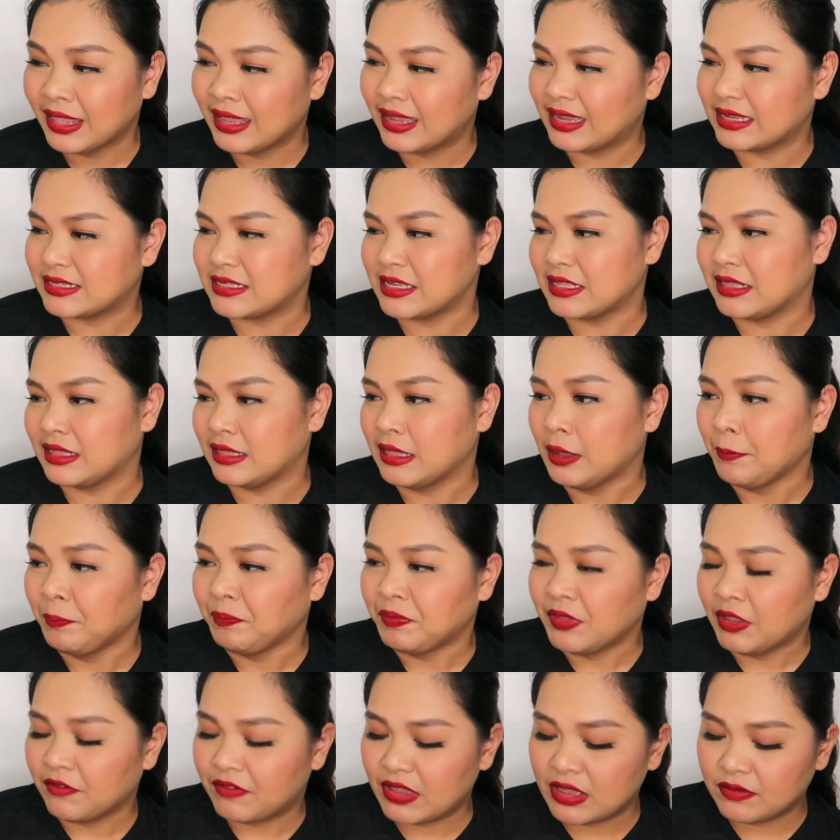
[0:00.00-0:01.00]
As in,
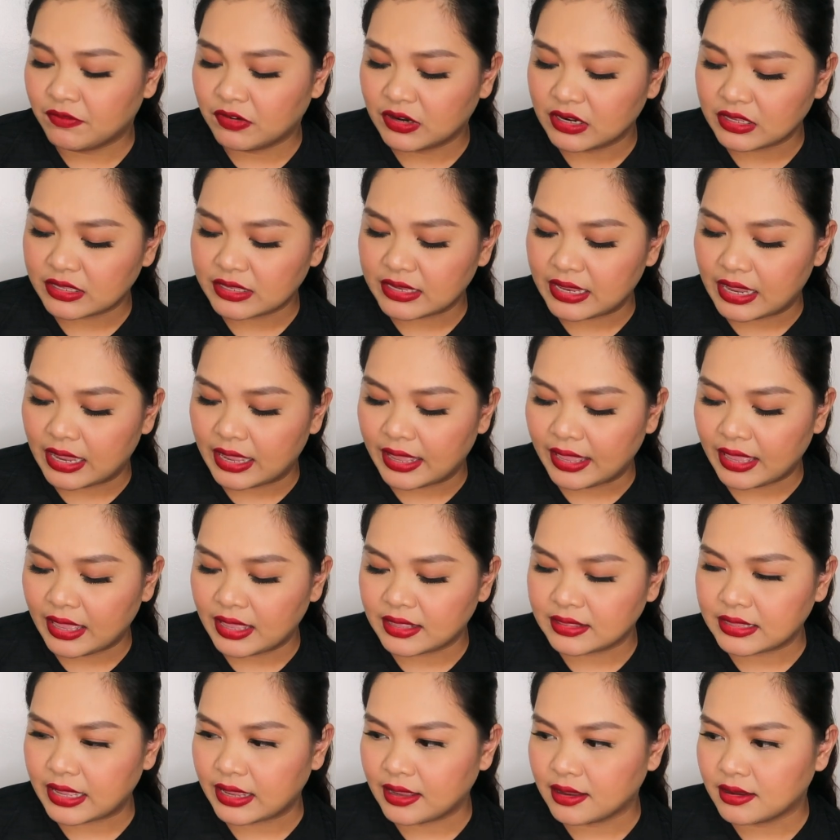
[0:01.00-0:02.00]
favorite niya.
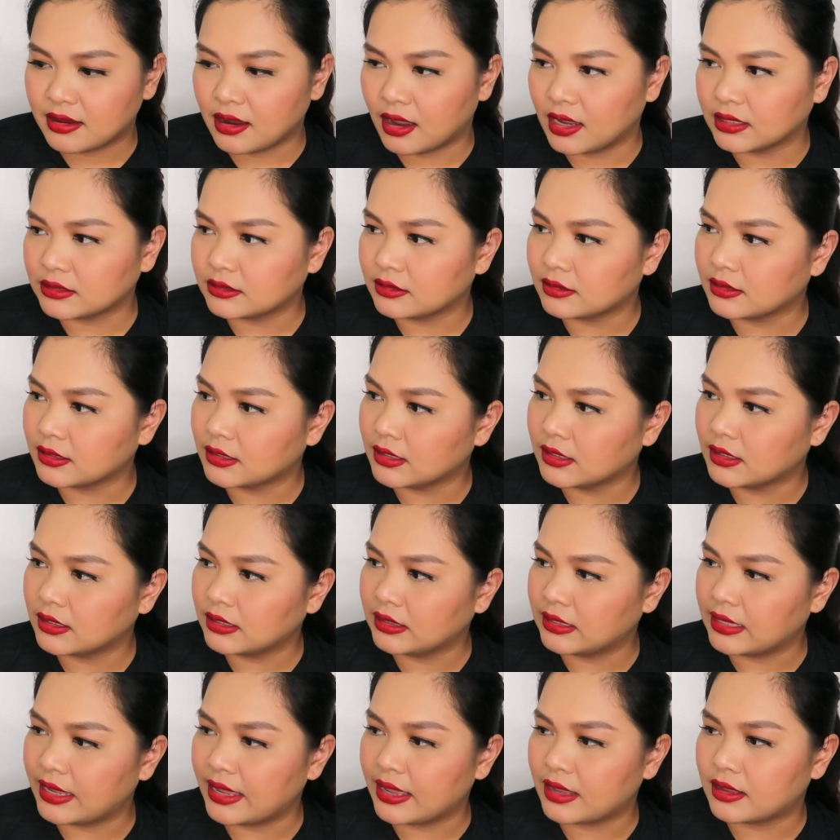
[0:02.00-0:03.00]
And I got her
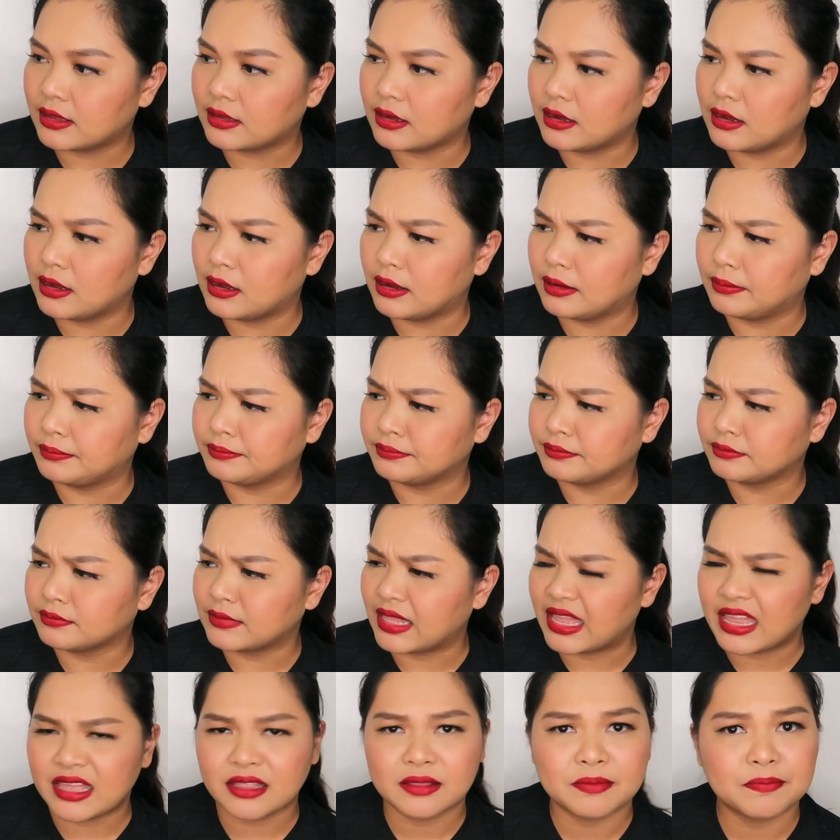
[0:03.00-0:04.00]
like
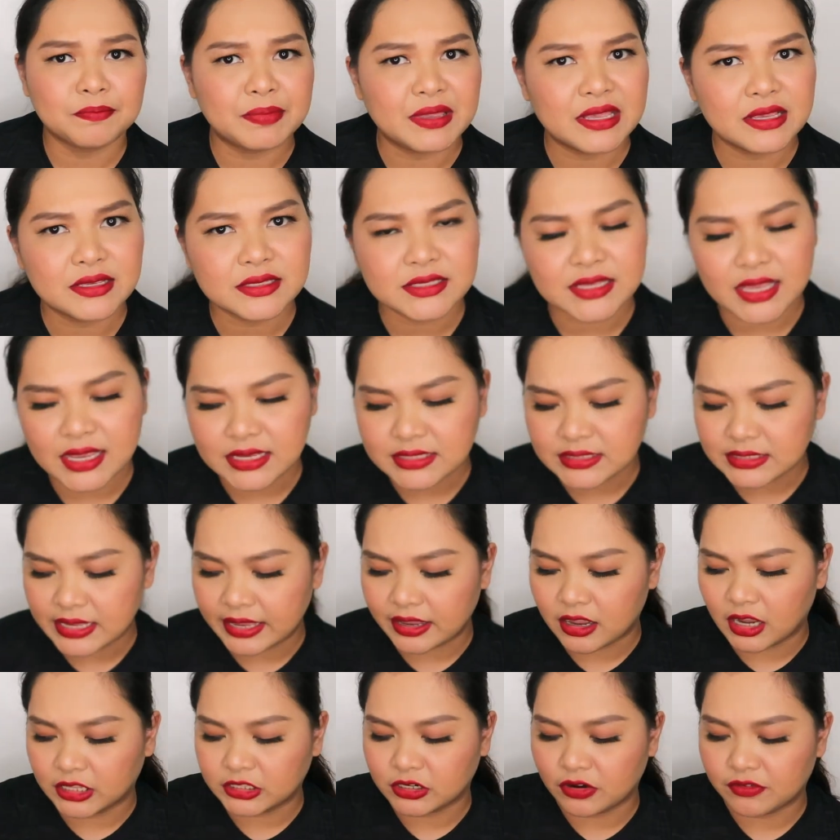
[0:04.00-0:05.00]
8 pieces. I
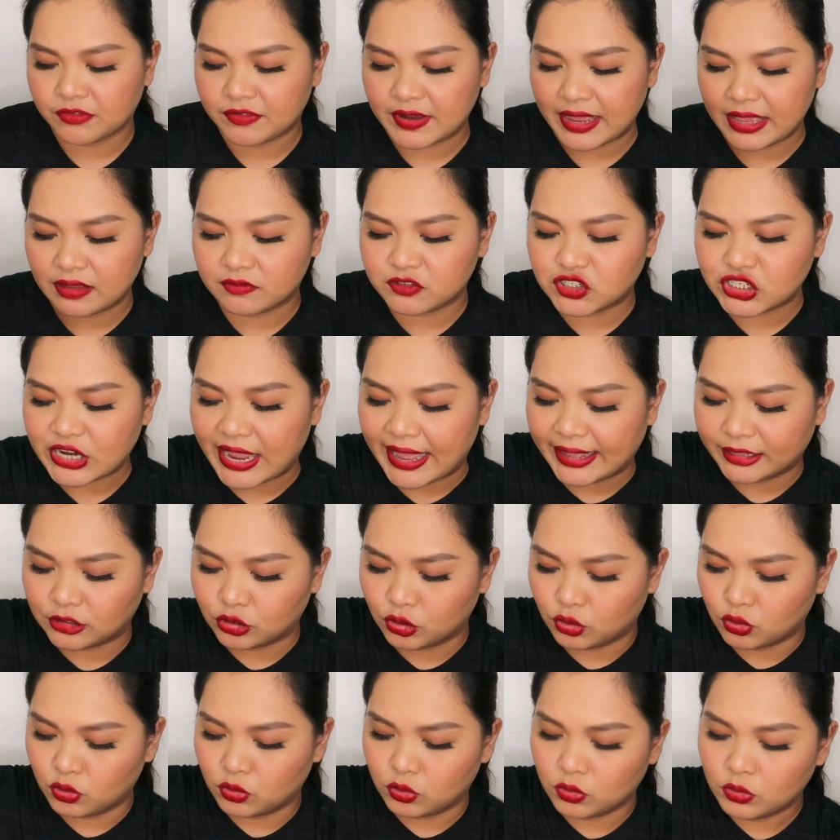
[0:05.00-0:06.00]
got her 5
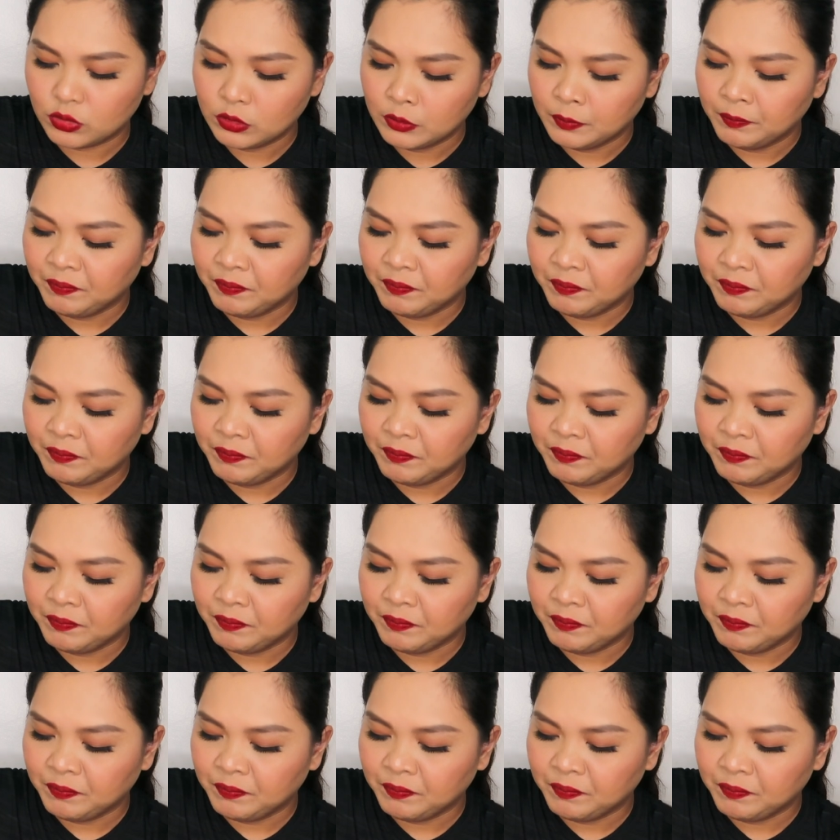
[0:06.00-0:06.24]
Shadow